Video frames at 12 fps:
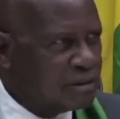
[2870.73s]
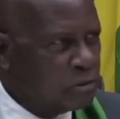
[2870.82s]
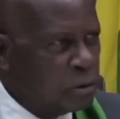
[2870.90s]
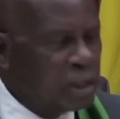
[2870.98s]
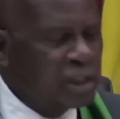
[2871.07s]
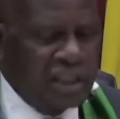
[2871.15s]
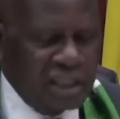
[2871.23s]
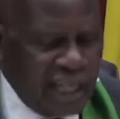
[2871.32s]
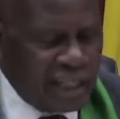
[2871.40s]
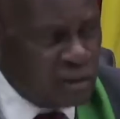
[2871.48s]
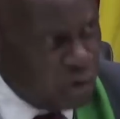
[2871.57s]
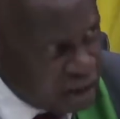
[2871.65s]
which he
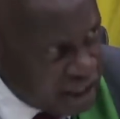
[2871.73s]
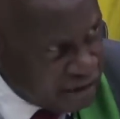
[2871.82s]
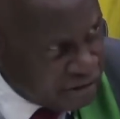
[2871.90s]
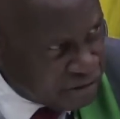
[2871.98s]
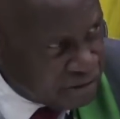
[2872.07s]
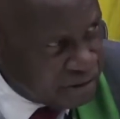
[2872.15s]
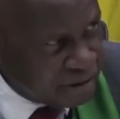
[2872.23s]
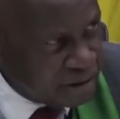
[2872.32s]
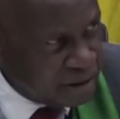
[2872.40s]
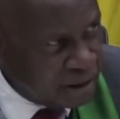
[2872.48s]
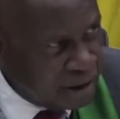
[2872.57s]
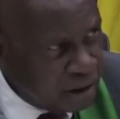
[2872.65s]
does not have.
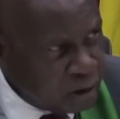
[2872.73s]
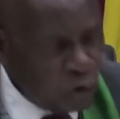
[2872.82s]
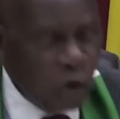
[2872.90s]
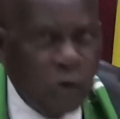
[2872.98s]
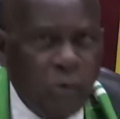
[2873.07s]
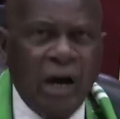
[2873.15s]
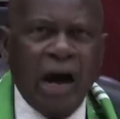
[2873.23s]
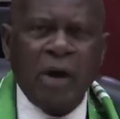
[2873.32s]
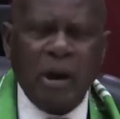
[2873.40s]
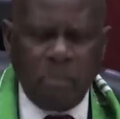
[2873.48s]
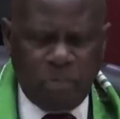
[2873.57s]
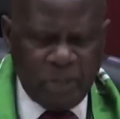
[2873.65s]
So
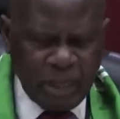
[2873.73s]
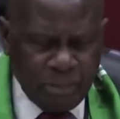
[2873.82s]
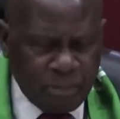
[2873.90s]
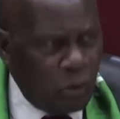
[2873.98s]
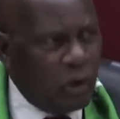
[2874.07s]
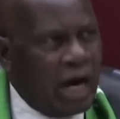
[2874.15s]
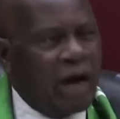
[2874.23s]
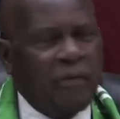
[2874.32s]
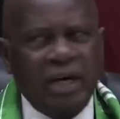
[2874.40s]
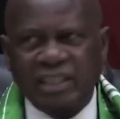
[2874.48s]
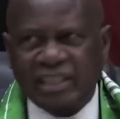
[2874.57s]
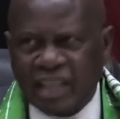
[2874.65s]
our people,
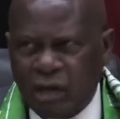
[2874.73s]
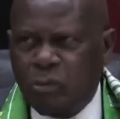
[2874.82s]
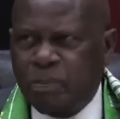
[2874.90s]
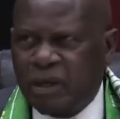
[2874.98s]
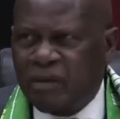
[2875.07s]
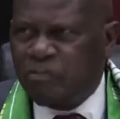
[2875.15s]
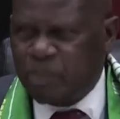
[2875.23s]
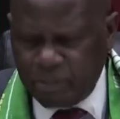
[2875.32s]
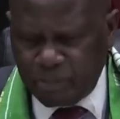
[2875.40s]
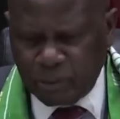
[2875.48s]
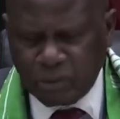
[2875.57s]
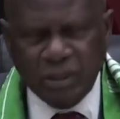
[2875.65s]
our ZANU-PF
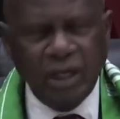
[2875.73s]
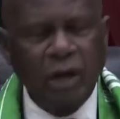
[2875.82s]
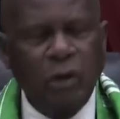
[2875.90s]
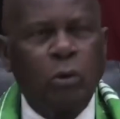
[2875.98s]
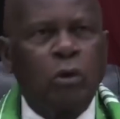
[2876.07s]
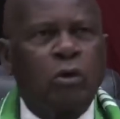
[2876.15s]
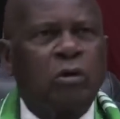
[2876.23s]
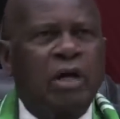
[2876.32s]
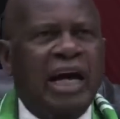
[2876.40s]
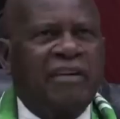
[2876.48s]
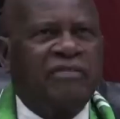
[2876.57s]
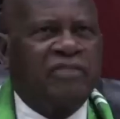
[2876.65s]
people, will
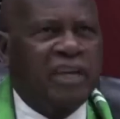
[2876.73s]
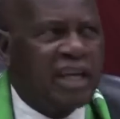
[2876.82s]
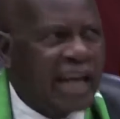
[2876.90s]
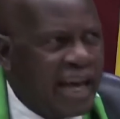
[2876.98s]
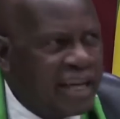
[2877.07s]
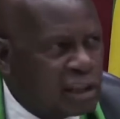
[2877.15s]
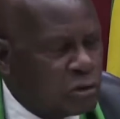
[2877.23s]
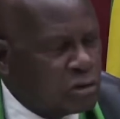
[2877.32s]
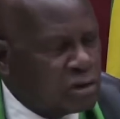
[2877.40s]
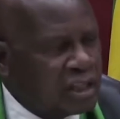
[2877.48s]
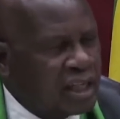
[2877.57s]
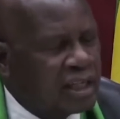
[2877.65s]
have a right to
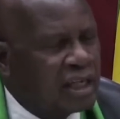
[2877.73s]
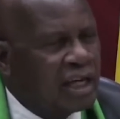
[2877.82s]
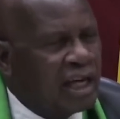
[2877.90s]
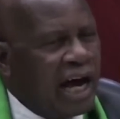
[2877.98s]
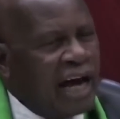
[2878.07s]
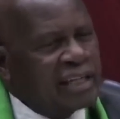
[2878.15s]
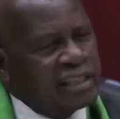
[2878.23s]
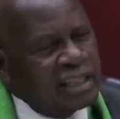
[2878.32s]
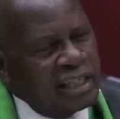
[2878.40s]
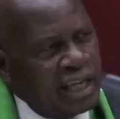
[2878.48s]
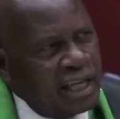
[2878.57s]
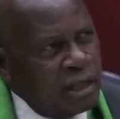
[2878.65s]
say,
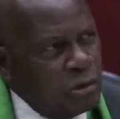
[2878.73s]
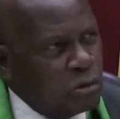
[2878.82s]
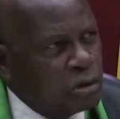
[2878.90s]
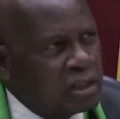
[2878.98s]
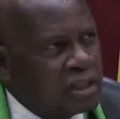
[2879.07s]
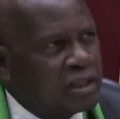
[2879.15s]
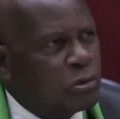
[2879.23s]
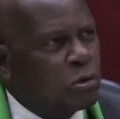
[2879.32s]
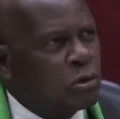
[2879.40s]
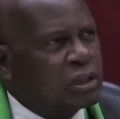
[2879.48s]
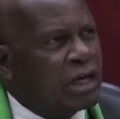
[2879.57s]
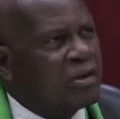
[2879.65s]
"Antide edukuti
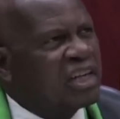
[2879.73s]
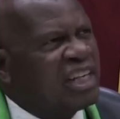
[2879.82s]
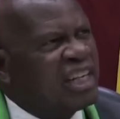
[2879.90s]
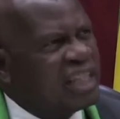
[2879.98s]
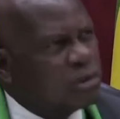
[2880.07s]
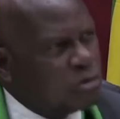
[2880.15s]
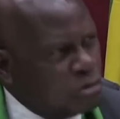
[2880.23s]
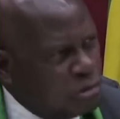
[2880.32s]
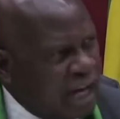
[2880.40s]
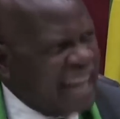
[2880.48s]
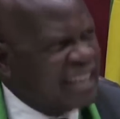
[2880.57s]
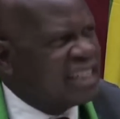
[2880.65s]
utaure nesu,
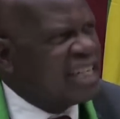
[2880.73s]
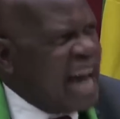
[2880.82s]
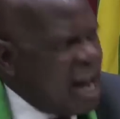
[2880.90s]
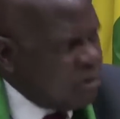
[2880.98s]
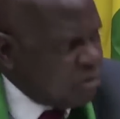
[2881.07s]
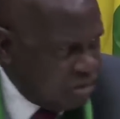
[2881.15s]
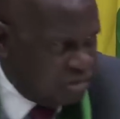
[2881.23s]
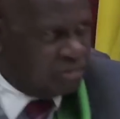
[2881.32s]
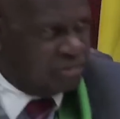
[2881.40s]
andidang."